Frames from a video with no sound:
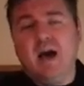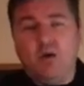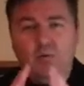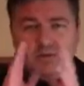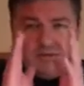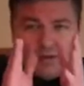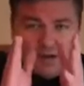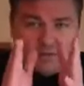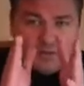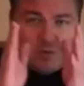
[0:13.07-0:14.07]
I want to
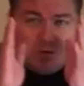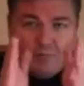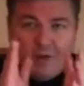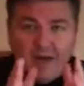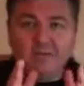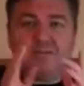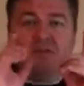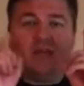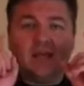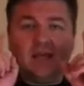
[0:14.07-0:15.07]
talk to you about
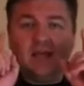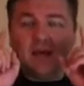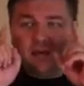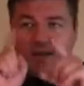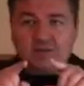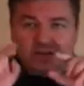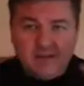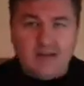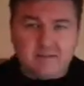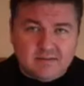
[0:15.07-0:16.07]
the election
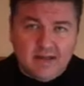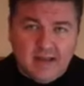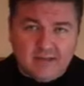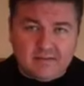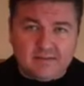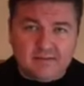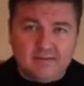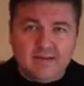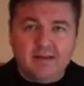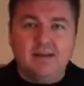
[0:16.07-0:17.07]
last night.
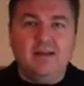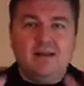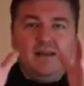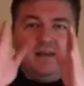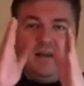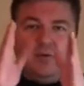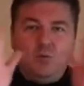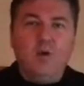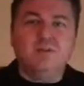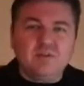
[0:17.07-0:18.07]

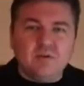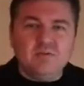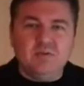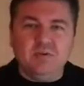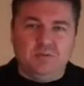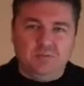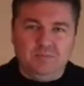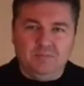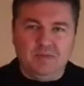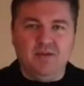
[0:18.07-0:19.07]
What do you do
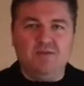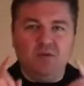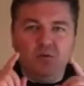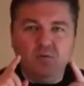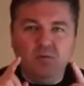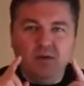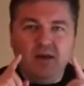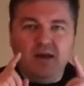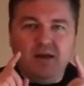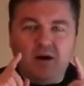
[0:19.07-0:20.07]
if you
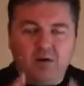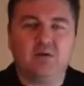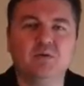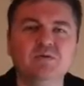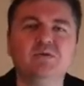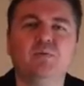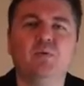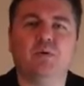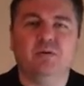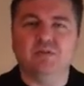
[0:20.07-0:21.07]
are a Cruz
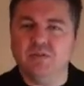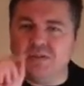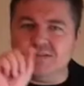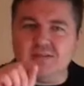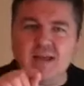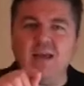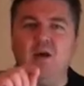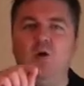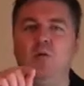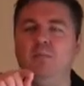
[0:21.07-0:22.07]
supporter? Do you stay
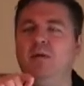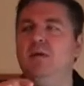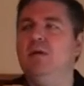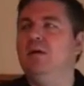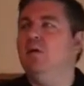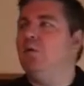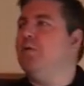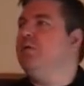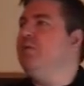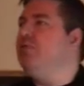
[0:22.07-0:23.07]
home
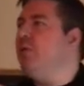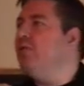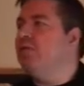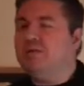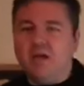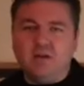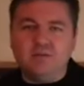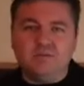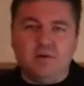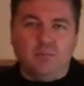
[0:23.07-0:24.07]
or do you vote for
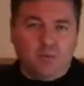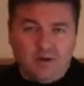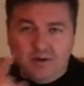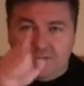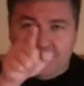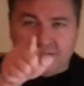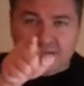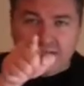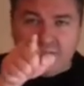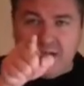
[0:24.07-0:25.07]
Donald Trump? We're going to address
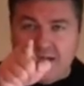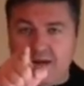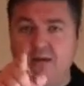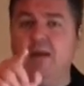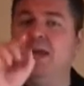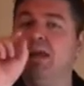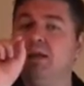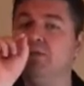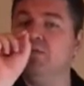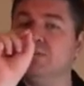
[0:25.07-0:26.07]
that right now
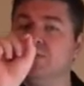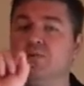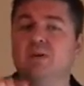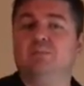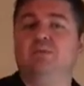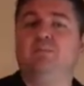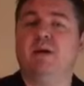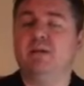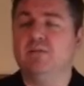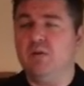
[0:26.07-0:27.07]
and give you some fresh
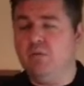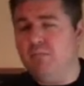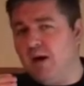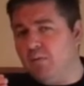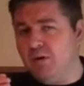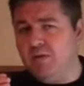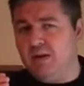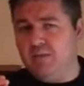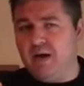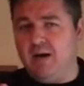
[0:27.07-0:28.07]
perspective that you might want to
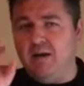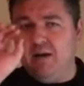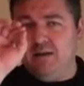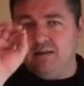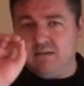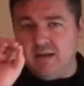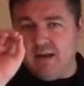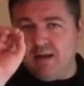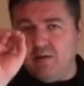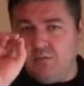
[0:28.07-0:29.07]
think about.
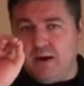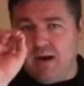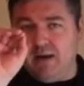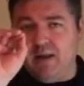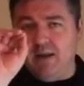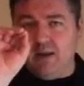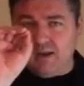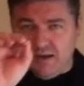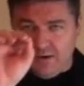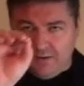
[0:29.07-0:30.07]
Stay right
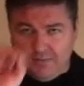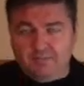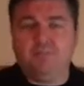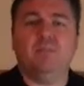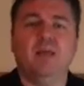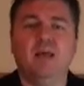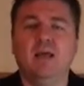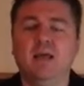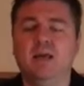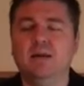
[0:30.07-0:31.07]
here
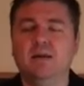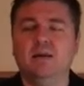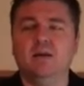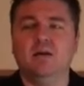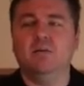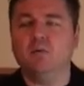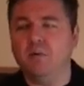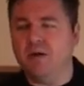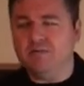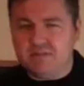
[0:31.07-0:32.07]
and hear what
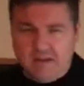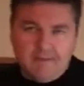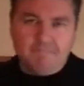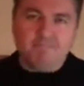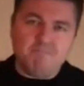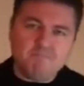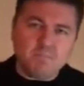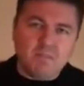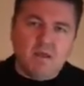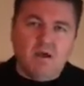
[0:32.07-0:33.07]
we have to say.
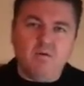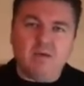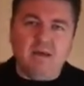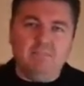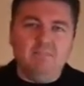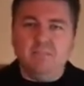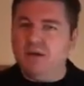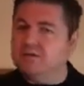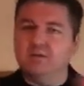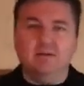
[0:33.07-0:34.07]
Okay,
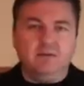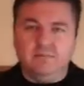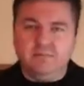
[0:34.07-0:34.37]
here's the deal.